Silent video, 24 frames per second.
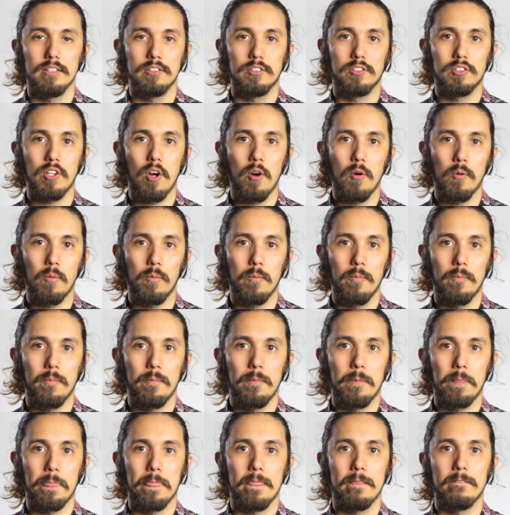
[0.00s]
So
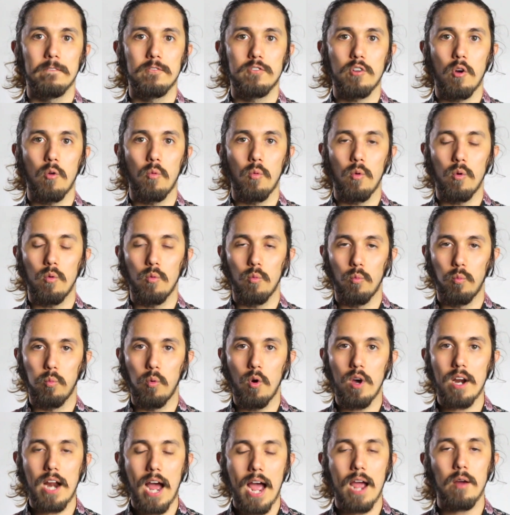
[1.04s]

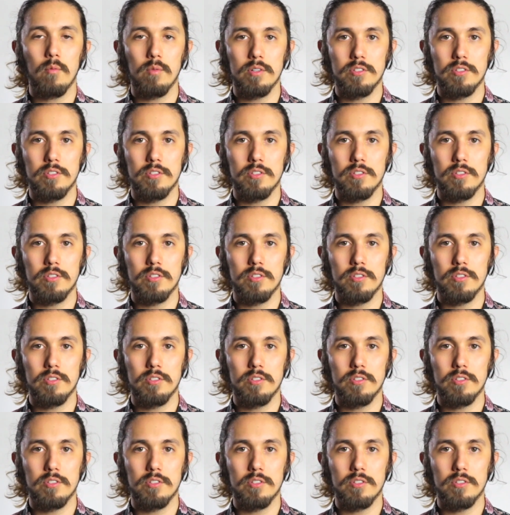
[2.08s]
what I